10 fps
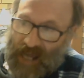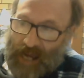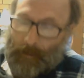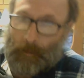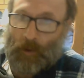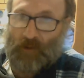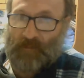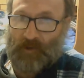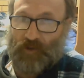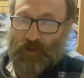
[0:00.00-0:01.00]
capable
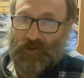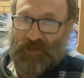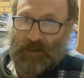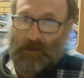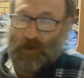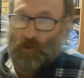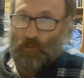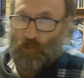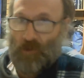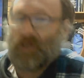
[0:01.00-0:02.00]
of producing
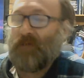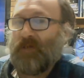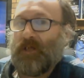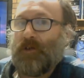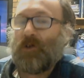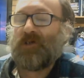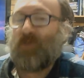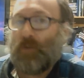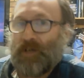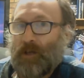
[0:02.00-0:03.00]
really, really
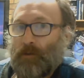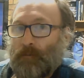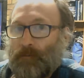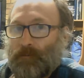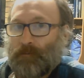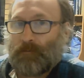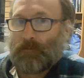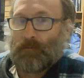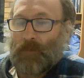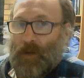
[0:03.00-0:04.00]
nice audio
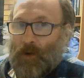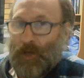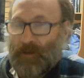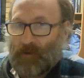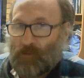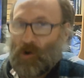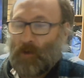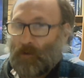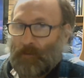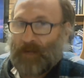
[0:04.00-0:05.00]
on either
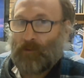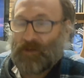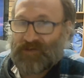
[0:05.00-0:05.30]
chrome or metal